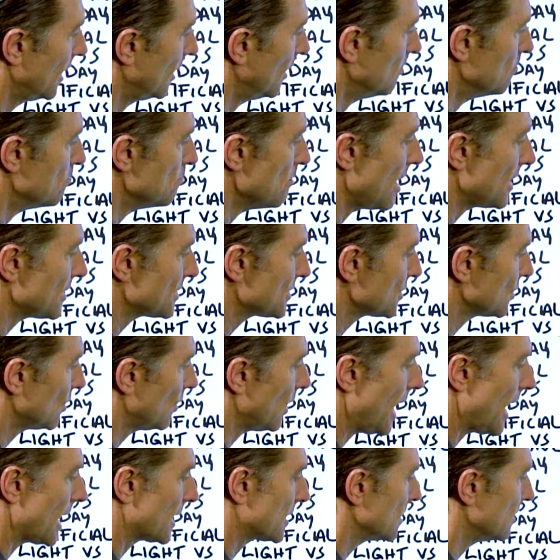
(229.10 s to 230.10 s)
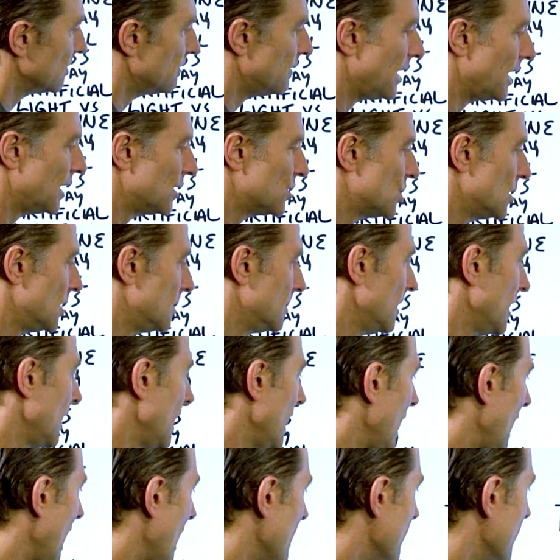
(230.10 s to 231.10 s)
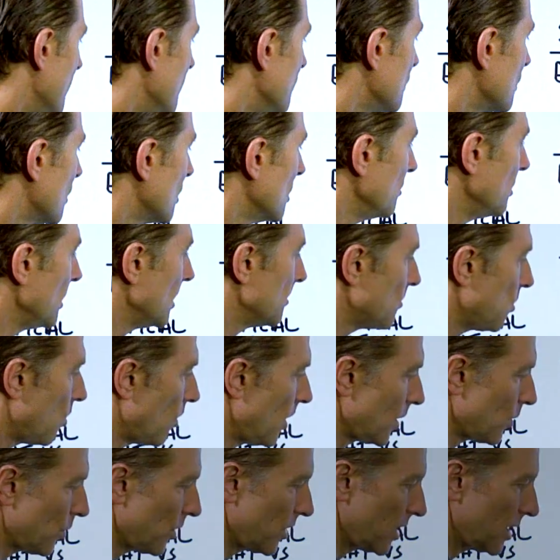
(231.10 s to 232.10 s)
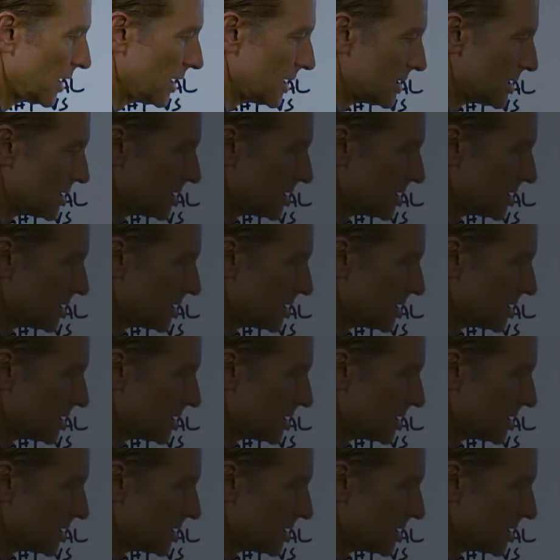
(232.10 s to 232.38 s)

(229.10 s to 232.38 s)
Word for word: muscle activation, and then there's going to be a point where you're going to